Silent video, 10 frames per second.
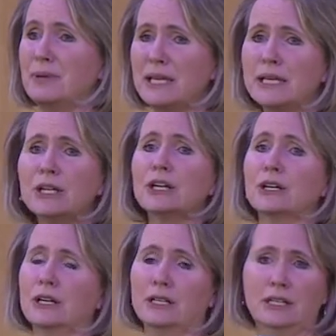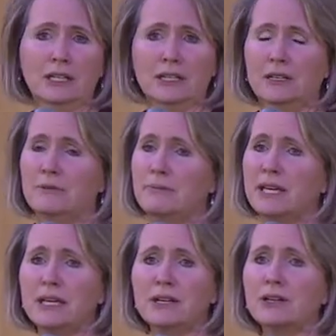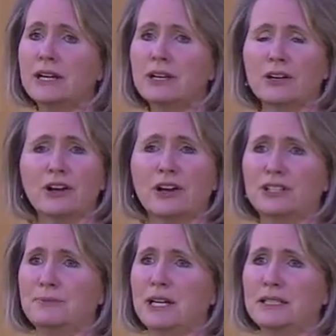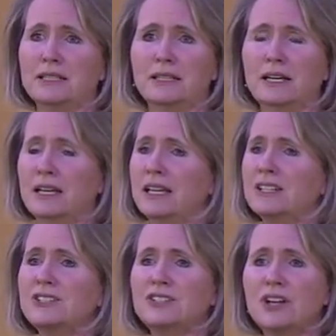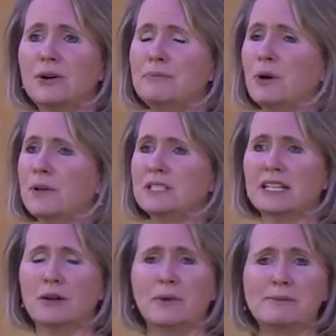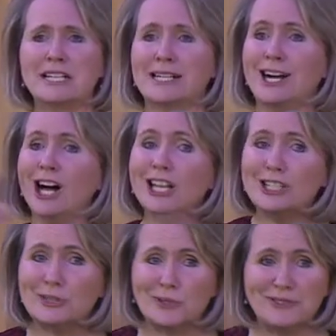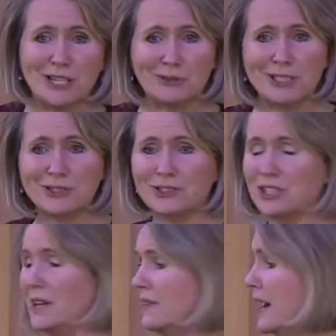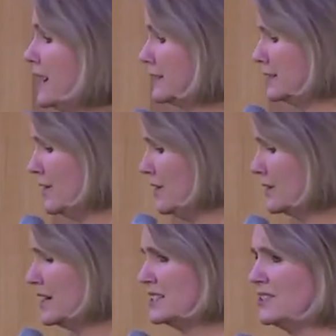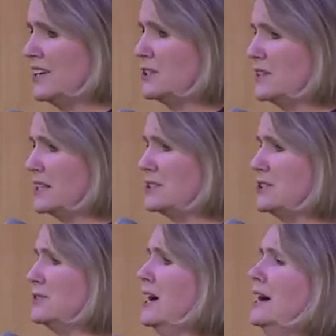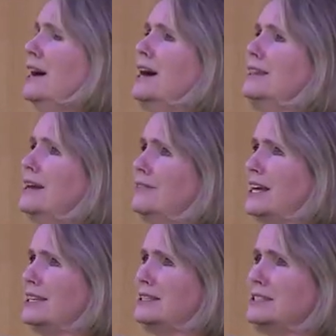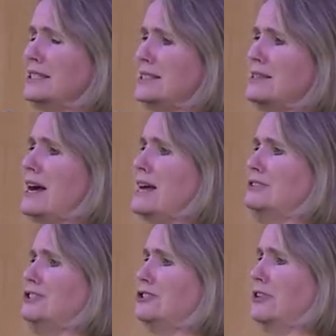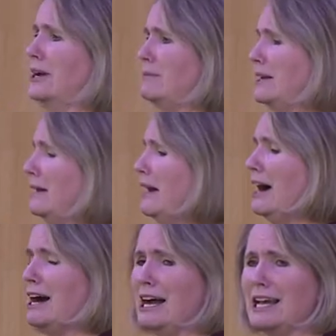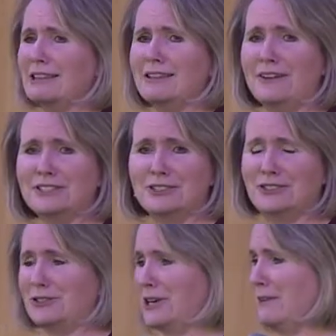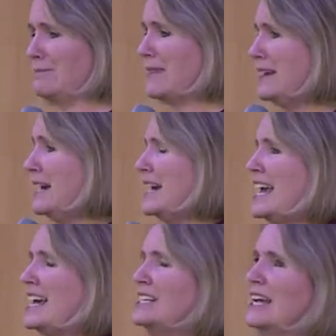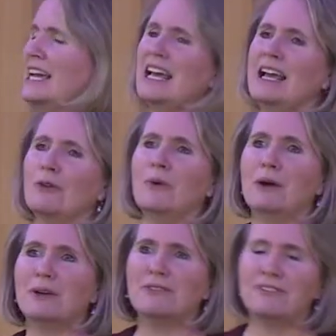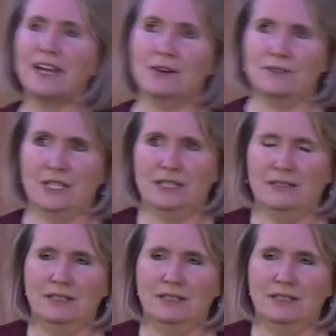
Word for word: peer peer encouragement is so important to get women to college. We've done research on that and all kinds of other things too. I love, I think this is the last story, but I love this story. And what we found